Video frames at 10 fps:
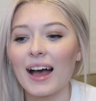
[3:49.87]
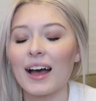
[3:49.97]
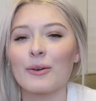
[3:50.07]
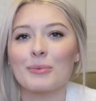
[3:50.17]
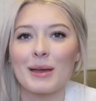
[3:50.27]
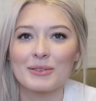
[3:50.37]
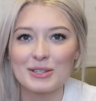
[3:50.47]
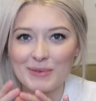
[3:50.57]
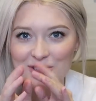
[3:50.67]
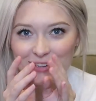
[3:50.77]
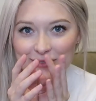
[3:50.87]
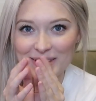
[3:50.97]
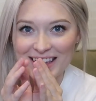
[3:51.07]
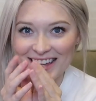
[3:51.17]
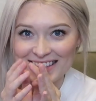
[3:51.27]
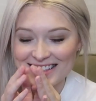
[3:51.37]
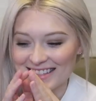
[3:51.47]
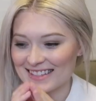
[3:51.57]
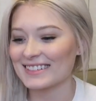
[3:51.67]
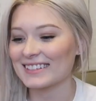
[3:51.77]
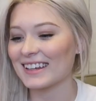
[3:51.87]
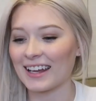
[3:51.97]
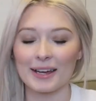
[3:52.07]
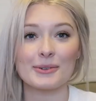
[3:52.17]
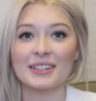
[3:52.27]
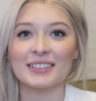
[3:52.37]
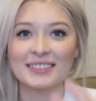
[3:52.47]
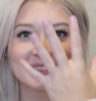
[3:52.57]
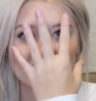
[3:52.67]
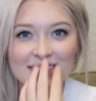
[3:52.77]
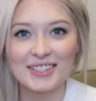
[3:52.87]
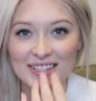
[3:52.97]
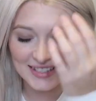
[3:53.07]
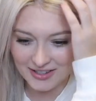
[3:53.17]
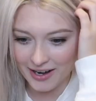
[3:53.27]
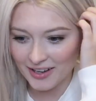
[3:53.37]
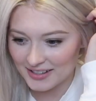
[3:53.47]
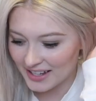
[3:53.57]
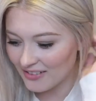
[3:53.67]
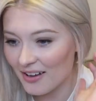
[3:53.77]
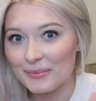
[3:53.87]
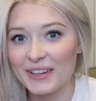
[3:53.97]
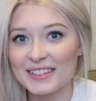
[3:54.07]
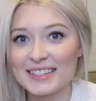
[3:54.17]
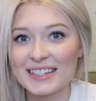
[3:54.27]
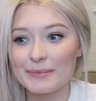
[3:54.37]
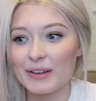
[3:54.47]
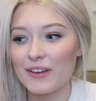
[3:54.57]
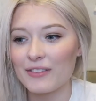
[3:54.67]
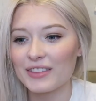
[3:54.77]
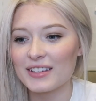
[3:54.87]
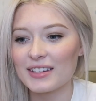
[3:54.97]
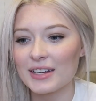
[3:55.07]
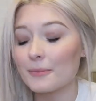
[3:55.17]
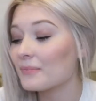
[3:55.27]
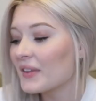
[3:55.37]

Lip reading: I will be able to pin trade with the guests and I will just cry all day long because it's like my favorite thing to do.